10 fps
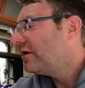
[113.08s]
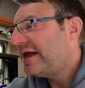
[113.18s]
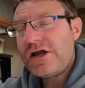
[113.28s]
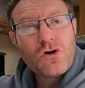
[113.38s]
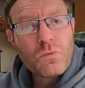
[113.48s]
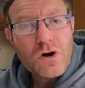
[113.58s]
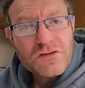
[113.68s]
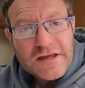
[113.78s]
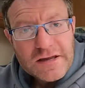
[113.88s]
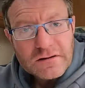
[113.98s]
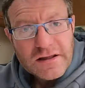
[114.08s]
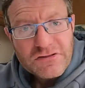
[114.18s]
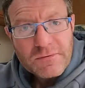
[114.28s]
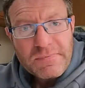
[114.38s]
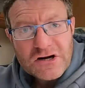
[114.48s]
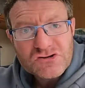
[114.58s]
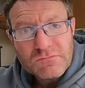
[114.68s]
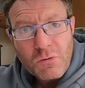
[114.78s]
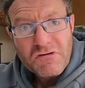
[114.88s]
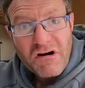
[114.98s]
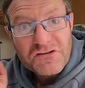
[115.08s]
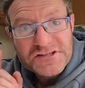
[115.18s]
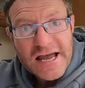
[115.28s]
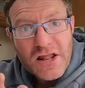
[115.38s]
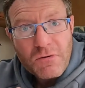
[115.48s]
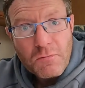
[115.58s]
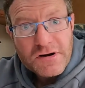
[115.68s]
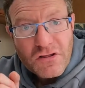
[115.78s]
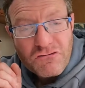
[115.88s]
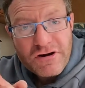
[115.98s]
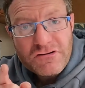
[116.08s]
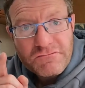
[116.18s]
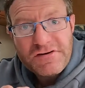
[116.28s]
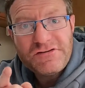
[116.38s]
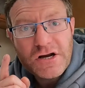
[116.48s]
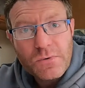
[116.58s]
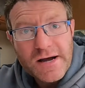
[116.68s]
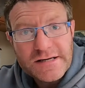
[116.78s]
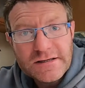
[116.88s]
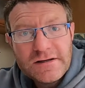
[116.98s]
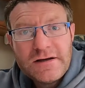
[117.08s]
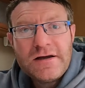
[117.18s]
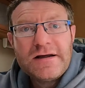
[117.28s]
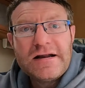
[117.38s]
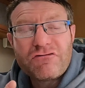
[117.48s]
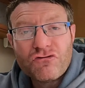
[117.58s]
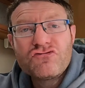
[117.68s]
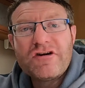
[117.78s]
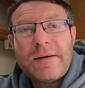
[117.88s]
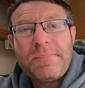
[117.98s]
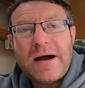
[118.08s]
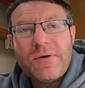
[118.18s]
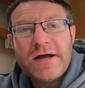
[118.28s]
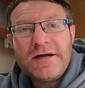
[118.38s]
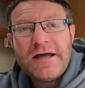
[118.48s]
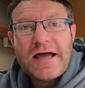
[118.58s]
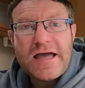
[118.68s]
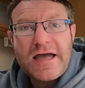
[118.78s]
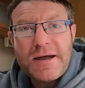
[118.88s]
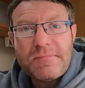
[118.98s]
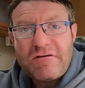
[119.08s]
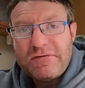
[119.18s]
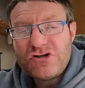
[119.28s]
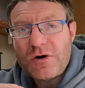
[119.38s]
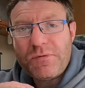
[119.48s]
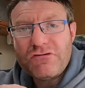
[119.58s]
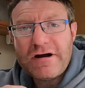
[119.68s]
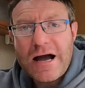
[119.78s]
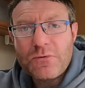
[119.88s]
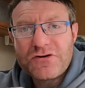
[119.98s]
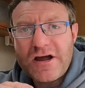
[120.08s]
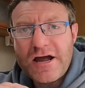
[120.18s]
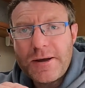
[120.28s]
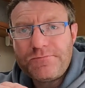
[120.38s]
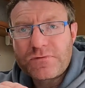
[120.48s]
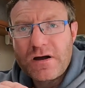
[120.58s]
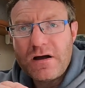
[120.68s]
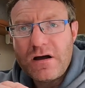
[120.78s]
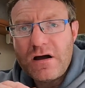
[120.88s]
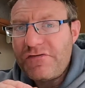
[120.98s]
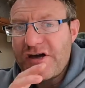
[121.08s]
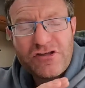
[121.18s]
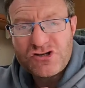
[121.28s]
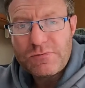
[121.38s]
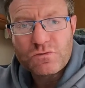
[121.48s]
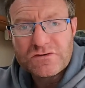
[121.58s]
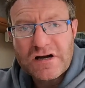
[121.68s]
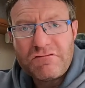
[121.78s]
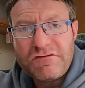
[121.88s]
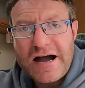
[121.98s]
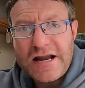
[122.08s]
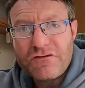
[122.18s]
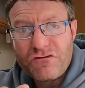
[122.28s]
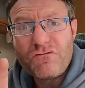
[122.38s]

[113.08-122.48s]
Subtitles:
eco-worthy lithium battery at the moment on sale at the moment, 350 quid now for 100 amp hour. I've been shopping around and they're the cheapest ones I can find.